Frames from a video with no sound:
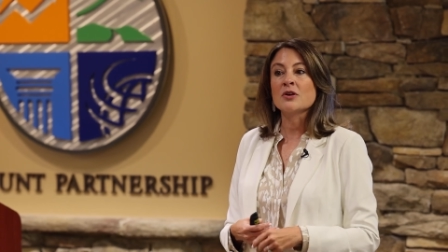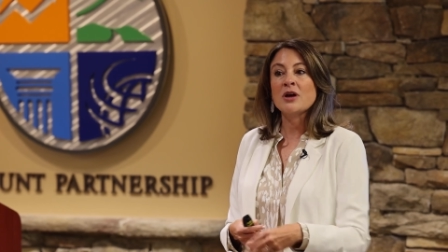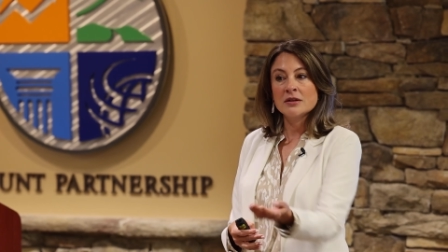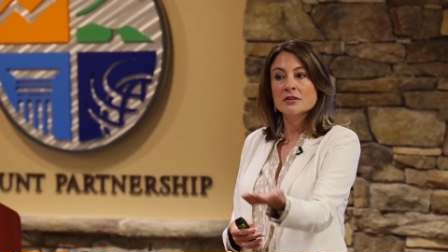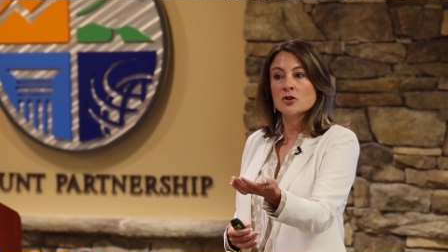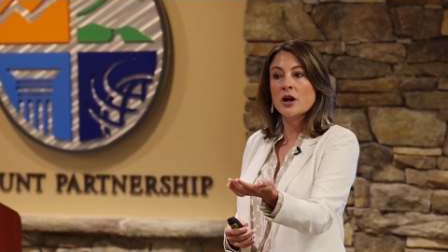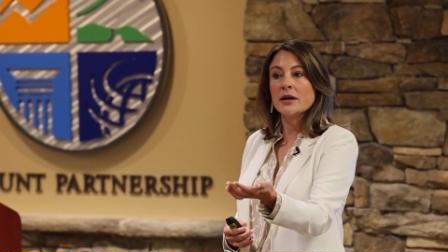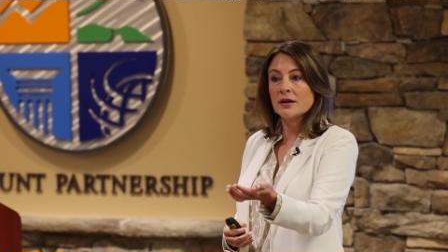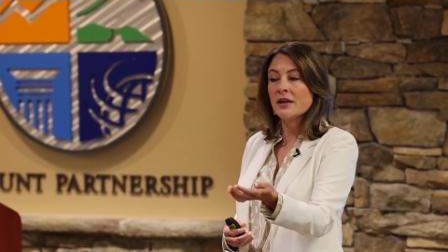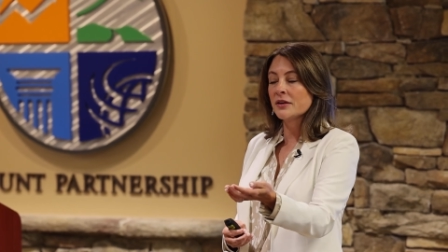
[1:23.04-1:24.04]
Okay,
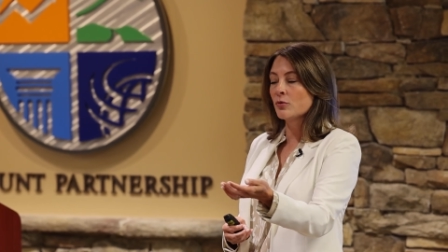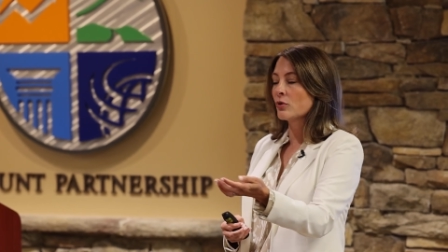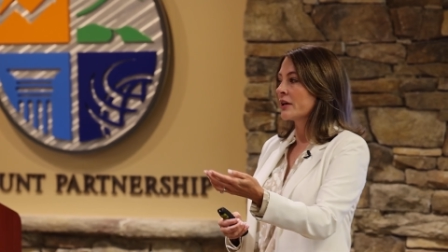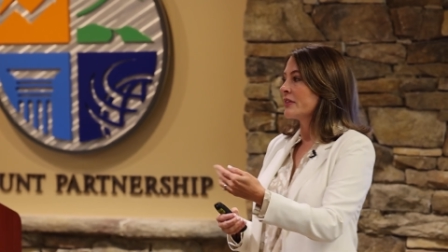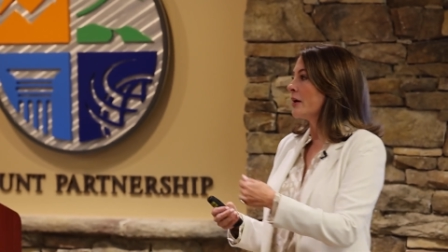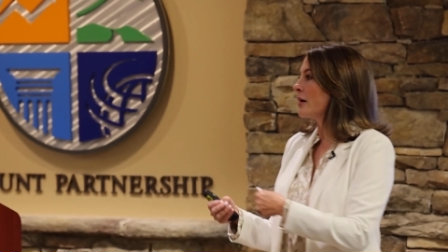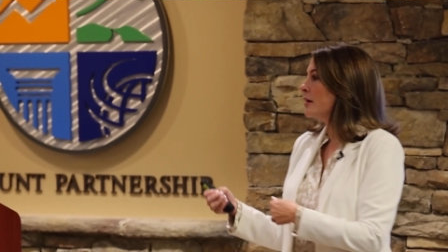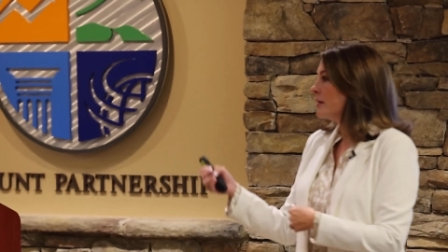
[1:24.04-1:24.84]
great. I think we'll get there.